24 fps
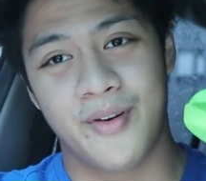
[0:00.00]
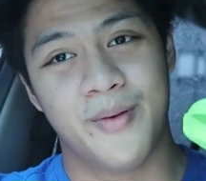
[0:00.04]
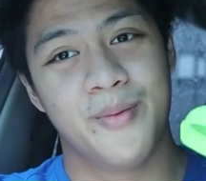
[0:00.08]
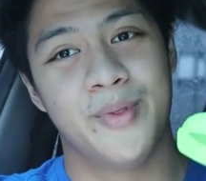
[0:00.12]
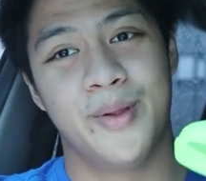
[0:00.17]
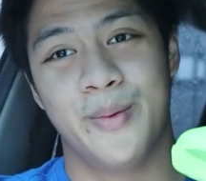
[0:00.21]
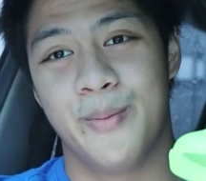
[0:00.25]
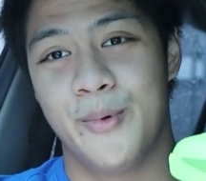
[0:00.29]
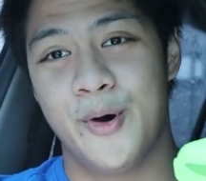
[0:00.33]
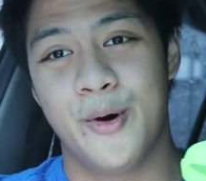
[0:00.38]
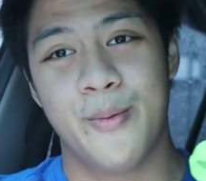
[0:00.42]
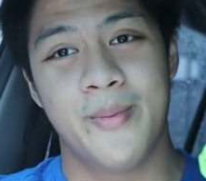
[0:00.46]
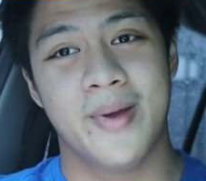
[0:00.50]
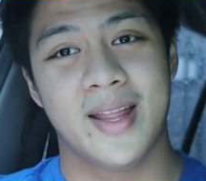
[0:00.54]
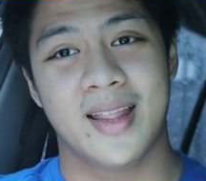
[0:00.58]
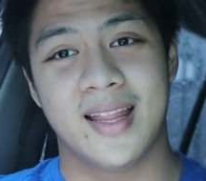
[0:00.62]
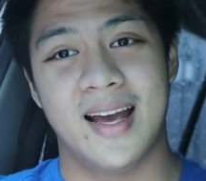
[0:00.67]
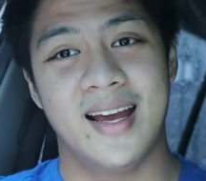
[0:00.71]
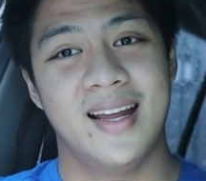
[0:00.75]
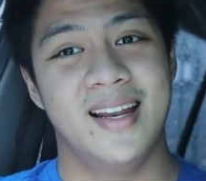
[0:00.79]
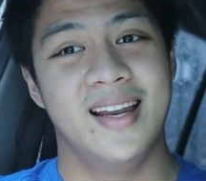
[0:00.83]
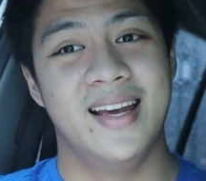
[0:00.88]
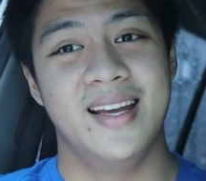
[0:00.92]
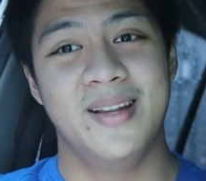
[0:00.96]
from the moment
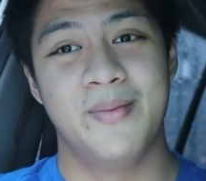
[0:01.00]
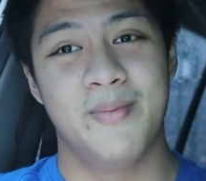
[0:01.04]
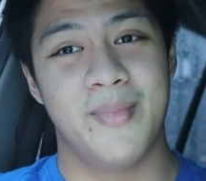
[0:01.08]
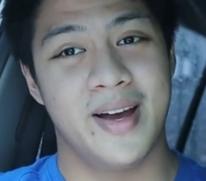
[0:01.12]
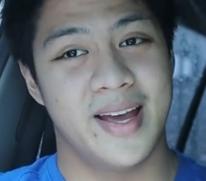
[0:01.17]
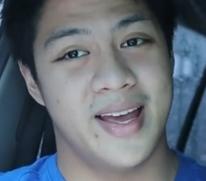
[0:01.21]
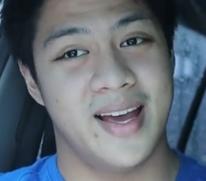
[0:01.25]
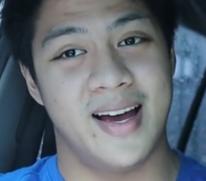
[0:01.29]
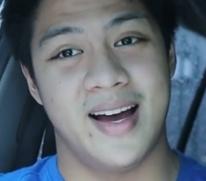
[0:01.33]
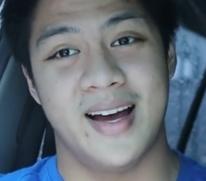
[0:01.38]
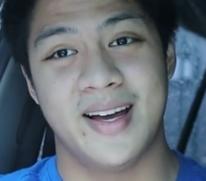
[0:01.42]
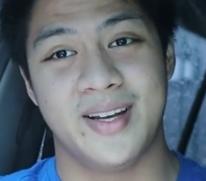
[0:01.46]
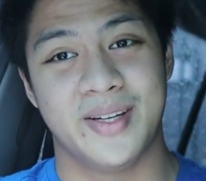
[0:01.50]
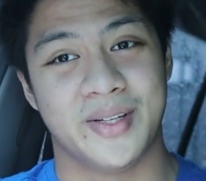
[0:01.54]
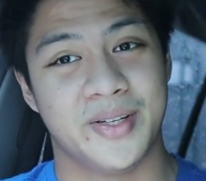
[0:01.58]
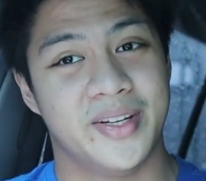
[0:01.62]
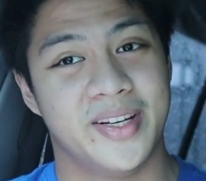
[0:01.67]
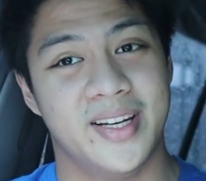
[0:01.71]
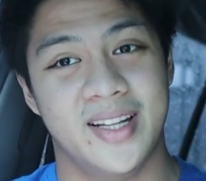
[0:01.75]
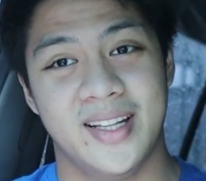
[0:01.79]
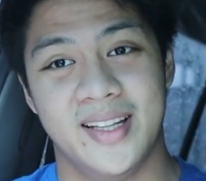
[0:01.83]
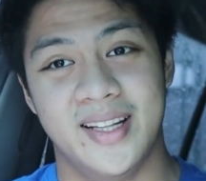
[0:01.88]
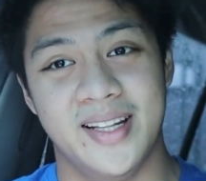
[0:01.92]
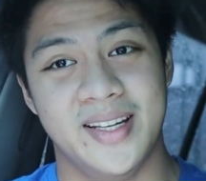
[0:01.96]
I laid my eyes
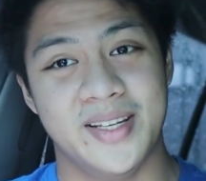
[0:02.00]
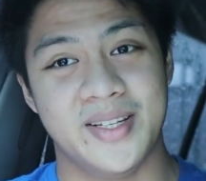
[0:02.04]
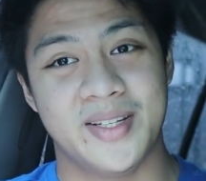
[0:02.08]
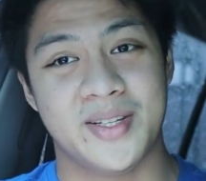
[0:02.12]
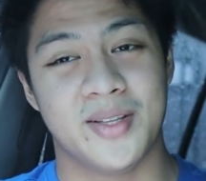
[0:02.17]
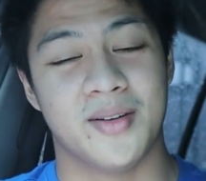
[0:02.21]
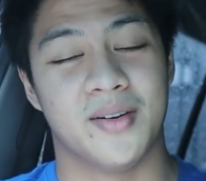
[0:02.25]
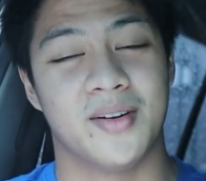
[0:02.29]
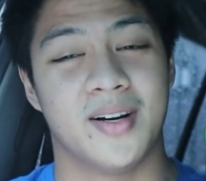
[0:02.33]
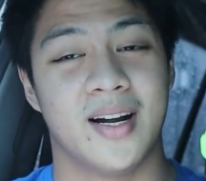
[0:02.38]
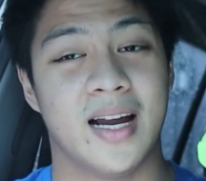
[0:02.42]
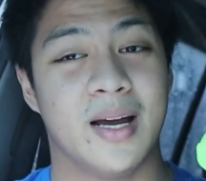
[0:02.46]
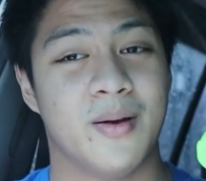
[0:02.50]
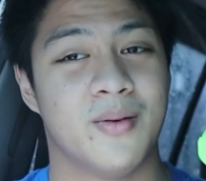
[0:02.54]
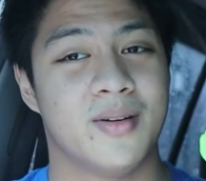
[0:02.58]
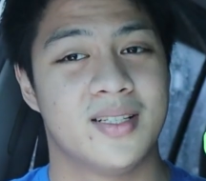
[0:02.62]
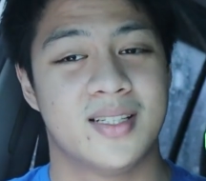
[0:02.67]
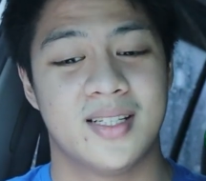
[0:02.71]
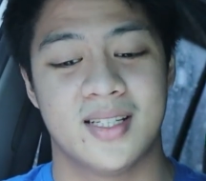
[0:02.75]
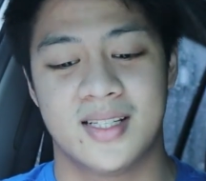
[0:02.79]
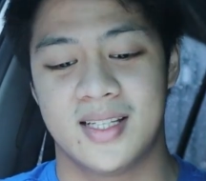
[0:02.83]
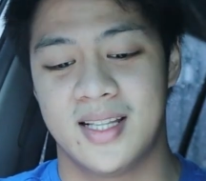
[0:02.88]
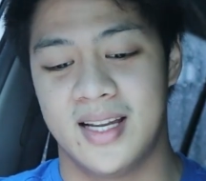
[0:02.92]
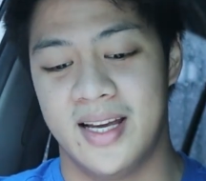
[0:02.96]
on it in store, I
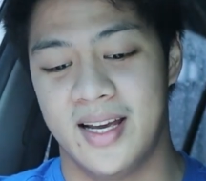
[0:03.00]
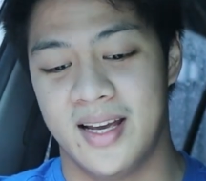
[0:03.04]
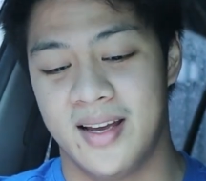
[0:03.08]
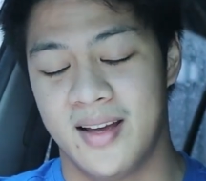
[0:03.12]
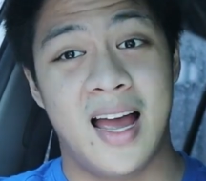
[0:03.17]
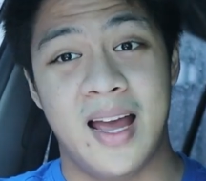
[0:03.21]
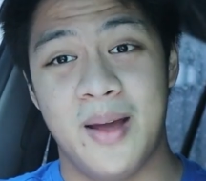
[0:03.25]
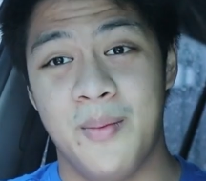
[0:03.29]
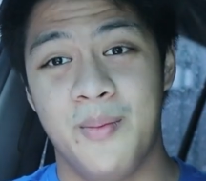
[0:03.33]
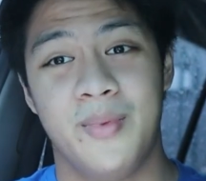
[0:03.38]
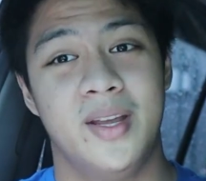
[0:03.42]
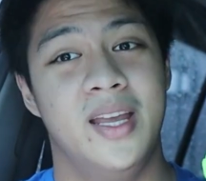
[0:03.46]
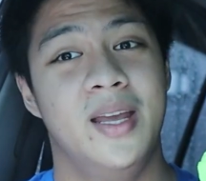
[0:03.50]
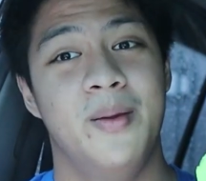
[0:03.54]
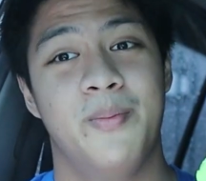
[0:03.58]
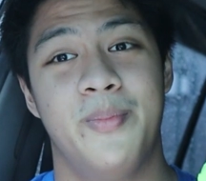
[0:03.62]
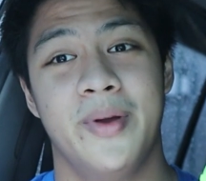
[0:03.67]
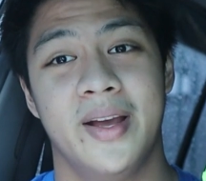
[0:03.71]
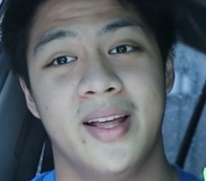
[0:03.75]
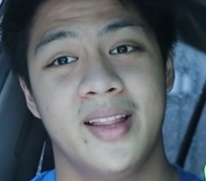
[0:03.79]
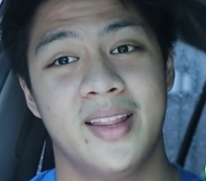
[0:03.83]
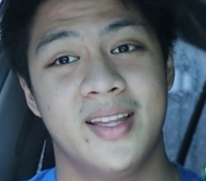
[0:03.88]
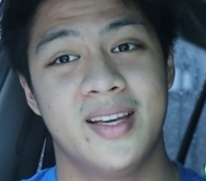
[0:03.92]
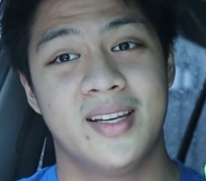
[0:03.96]
was just like, I'm
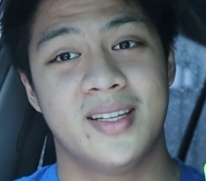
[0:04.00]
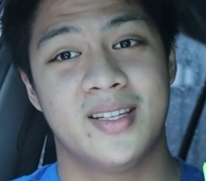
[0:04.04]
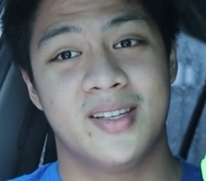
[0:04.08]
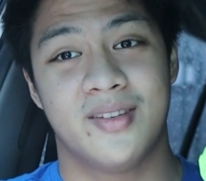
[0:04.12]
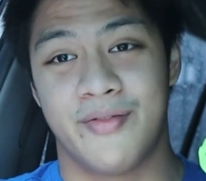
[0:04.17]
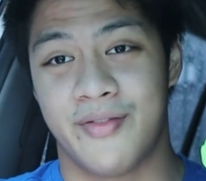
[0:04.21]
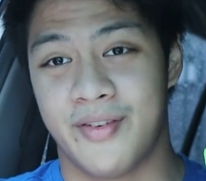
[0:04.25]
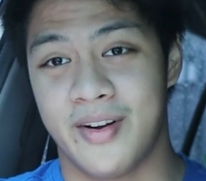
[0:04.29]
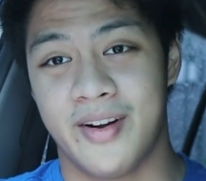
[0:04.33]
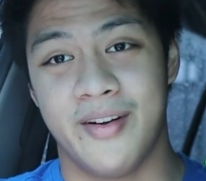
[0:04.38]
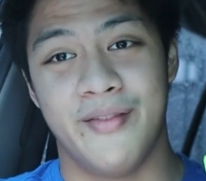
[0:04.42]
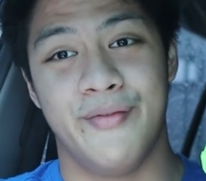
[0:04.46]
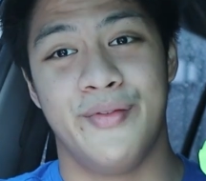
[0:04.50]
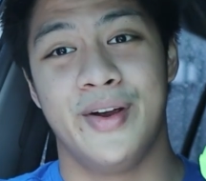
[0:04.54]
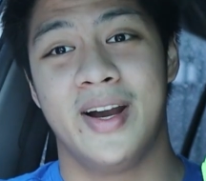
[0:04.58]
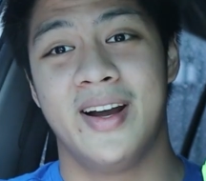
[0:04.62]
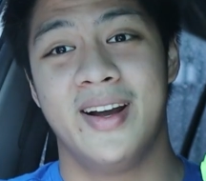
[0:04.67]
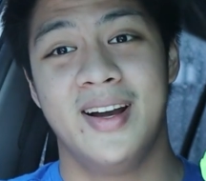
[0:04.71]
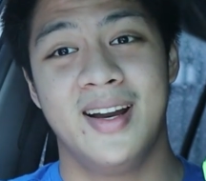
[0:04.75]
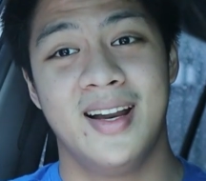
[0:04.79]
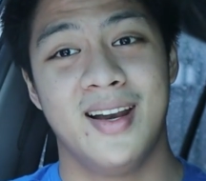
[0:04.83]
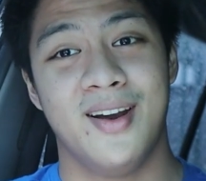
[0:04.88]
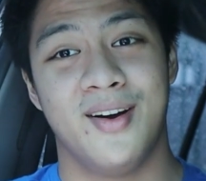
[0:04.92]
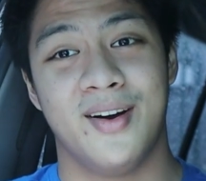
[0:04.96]
keeping this for a
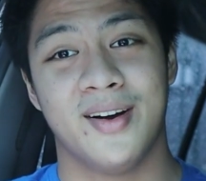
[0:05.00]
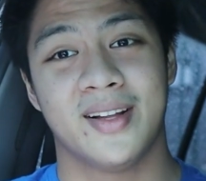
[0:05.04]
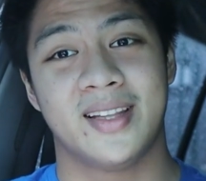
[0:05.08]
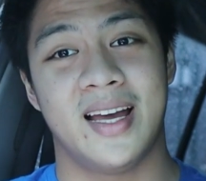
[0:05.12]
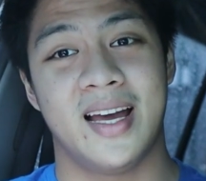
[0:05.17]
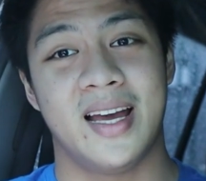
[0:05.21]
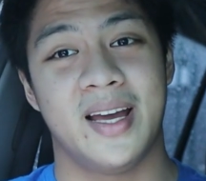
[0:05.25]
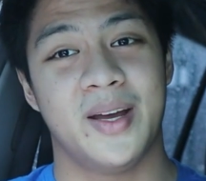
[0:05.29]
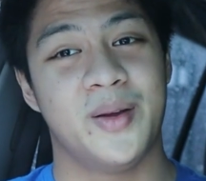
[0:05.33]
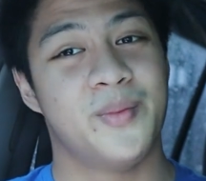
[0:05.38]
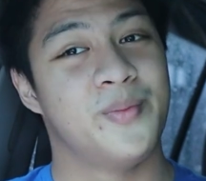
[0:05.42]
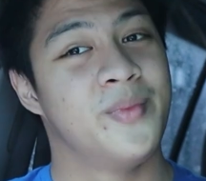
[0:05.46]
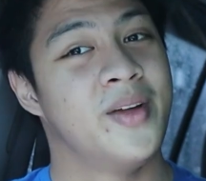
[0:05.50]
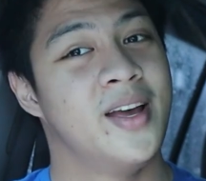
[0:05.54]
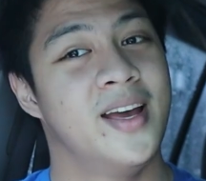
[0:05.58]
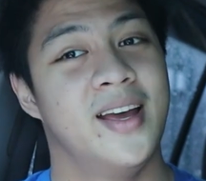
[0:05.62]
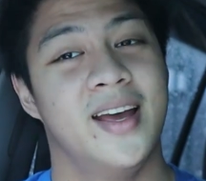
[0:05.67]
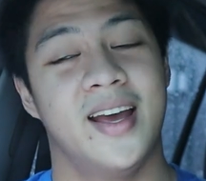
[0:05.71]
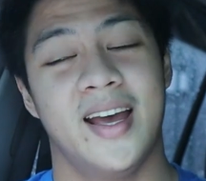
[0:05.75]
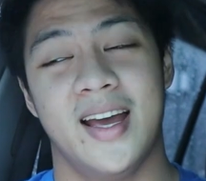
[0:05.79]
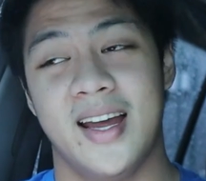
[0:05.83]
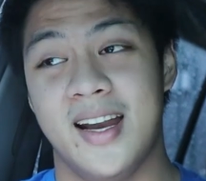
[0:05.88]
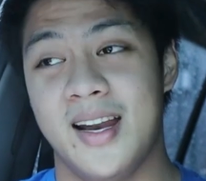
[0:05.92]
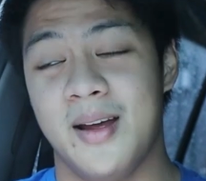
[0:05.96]
very long time
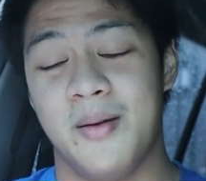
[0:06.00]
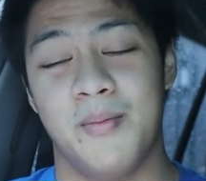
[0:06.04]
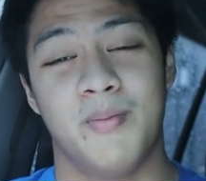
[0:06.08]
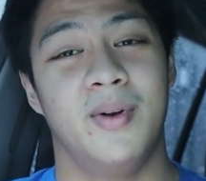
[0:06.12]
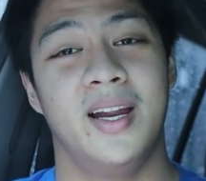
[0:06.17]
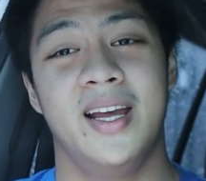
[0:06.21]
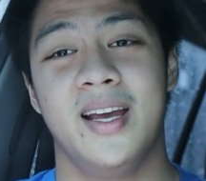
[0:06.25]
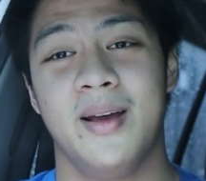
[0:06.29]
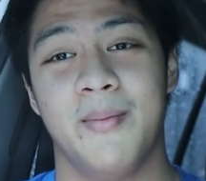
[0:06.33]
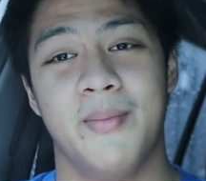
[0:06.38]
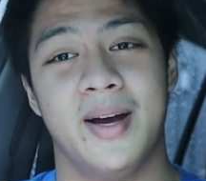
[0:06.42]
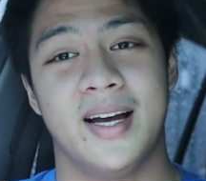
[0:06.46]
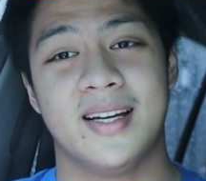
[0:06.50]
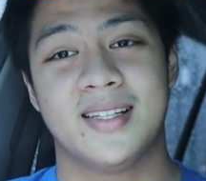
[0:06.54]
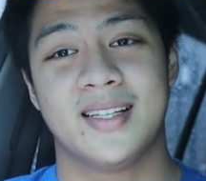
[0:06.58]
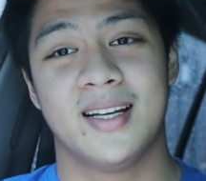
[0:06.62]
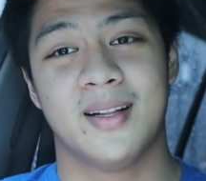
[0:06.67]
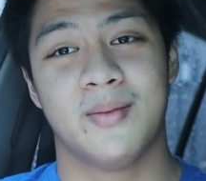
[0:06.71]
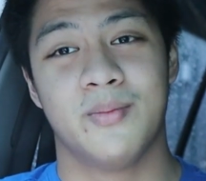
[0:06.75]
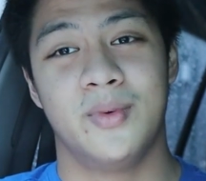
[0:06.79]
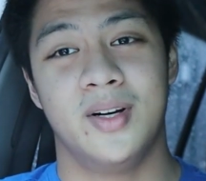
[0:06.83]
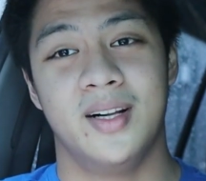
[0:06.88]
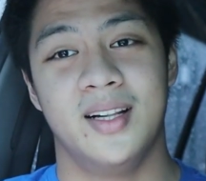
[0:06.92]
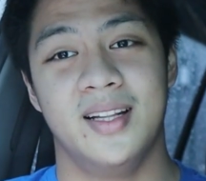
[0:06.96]
and I'm playing
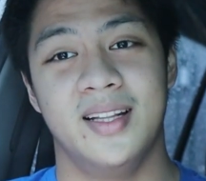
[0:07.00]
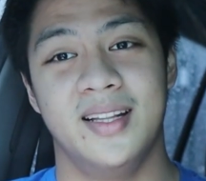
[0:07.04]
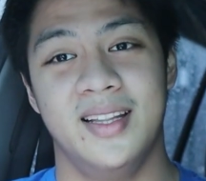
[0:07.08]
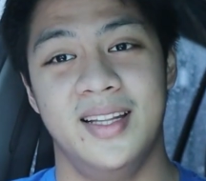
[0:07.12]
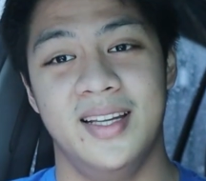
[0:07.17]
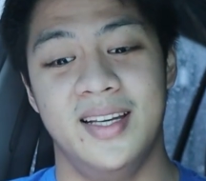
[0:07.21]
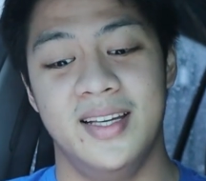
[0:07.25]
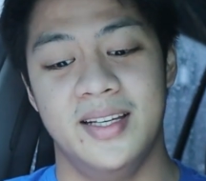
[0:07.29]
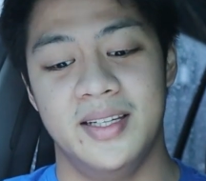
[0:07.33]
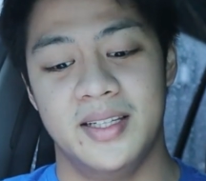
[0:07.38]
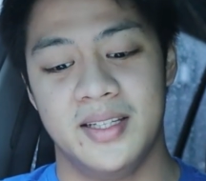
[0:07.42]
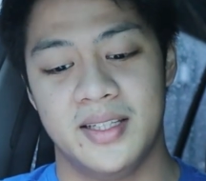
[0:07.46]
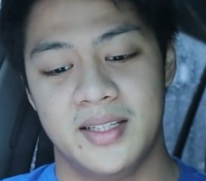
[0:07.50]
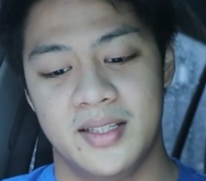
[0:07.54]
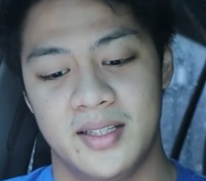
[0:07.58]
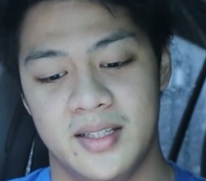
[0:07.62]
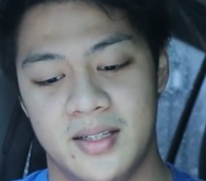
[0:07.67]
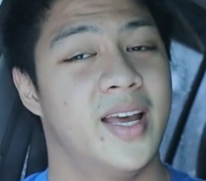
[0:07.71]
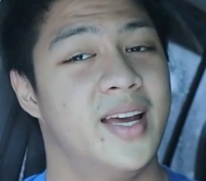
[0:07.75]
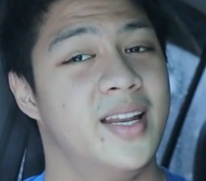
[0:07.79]
basketball in these.